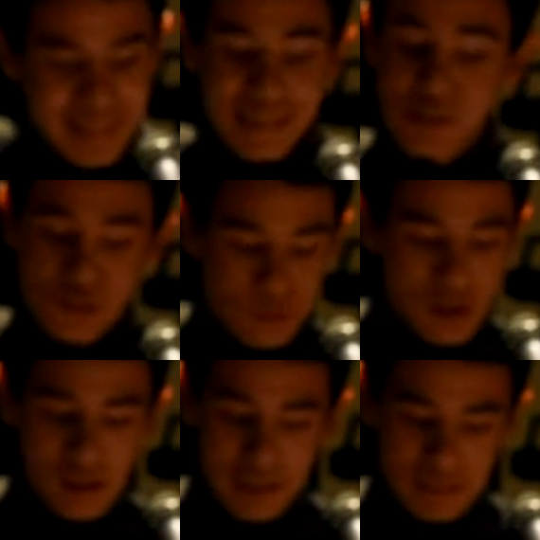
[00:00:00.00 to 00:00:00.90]
This
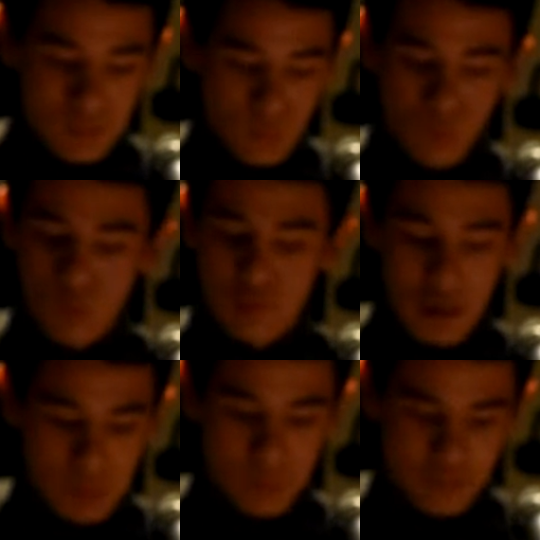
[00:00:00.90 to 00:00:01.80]
ride will
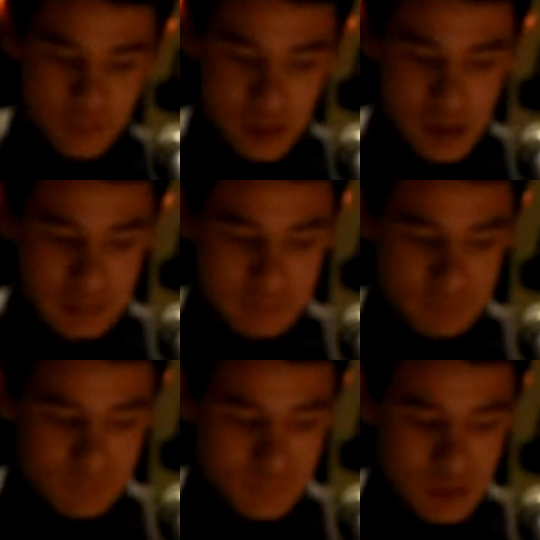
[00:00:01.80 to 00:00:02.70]
never be
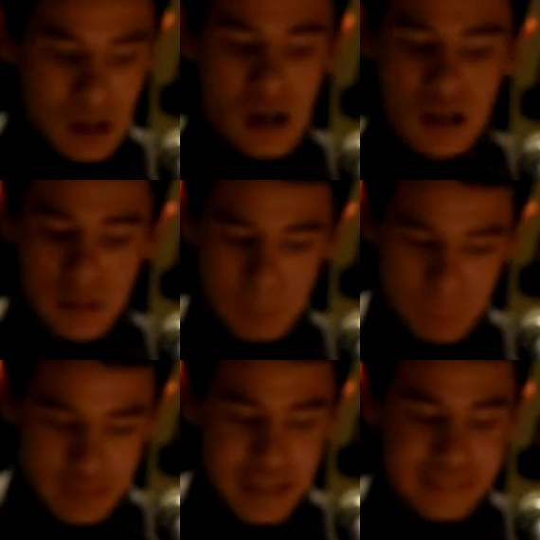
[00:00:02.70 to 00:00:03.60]
forgotten. I
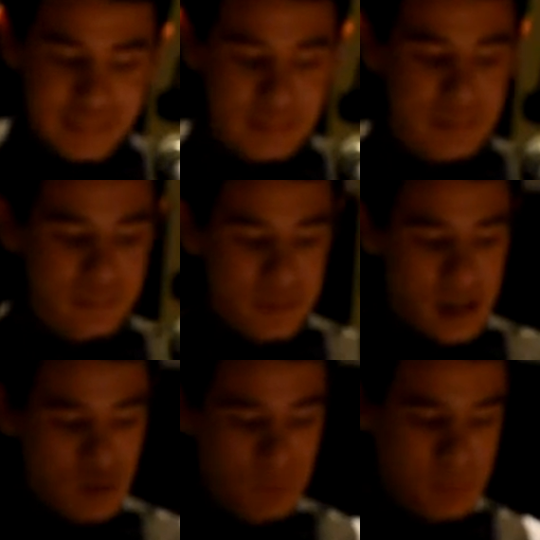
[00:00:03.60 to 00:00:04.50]
am blessed to
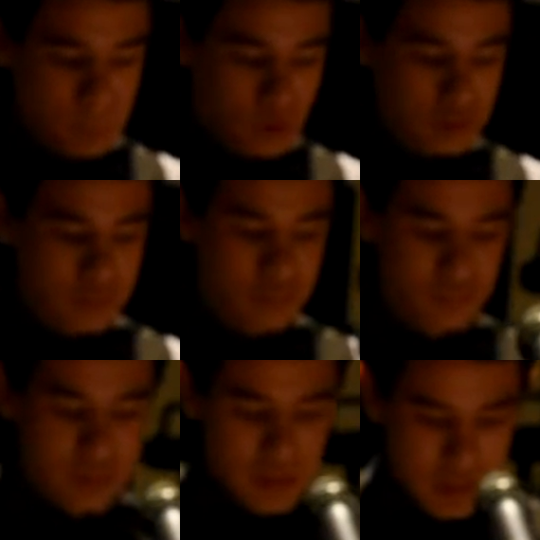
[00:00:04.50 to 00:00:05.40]
have been part
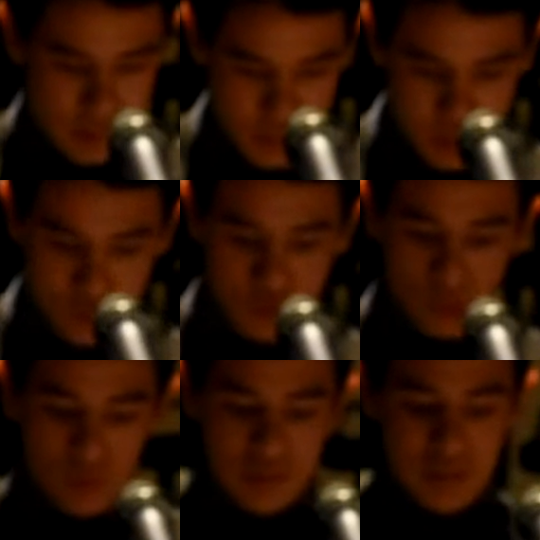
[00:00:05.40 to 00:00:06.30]
of this
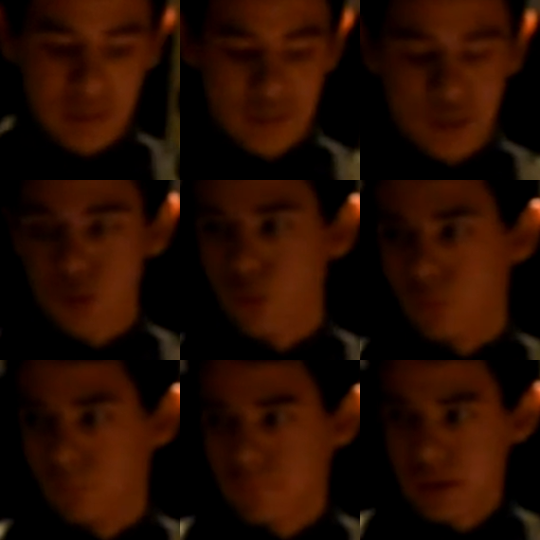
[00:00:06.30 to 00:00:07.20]
extraordinary
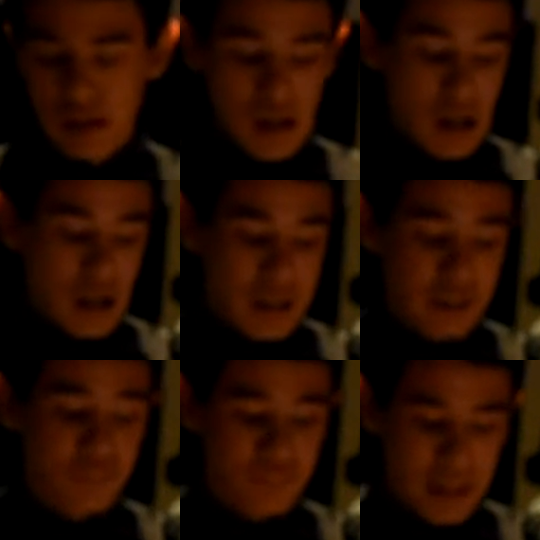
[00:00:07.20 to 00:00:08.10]
school. I
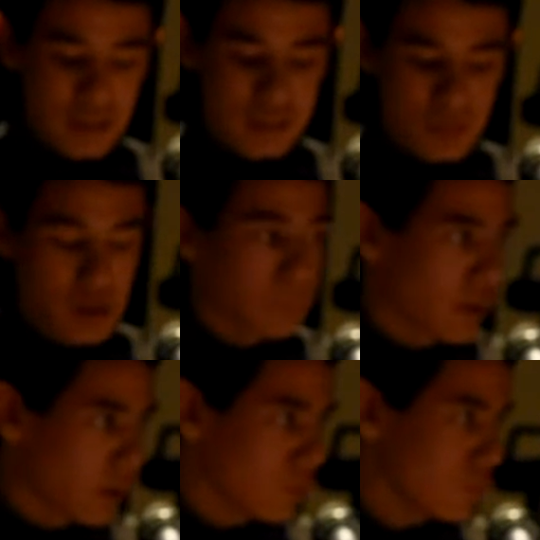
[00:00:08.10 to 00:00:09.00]
give thanks to my
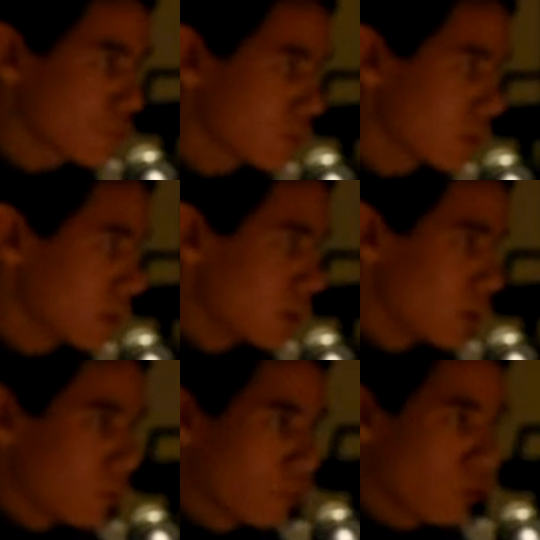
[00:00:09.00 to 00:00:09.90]
parents
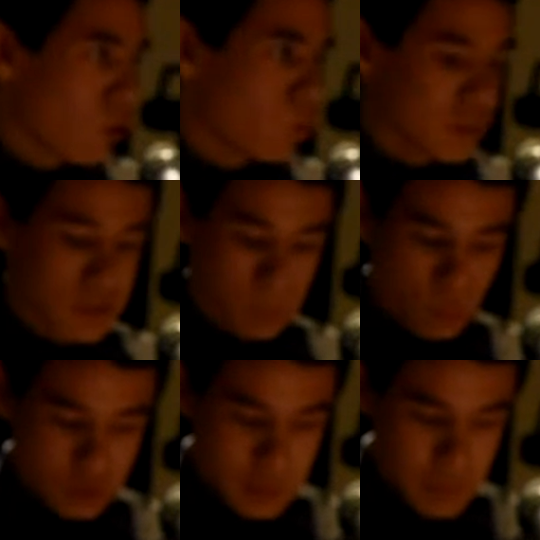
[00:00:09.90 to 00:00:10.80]
for always
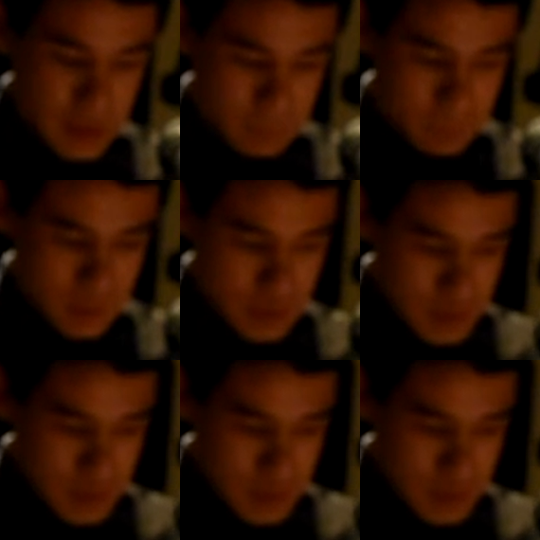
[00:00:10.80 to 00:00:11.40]
supporting me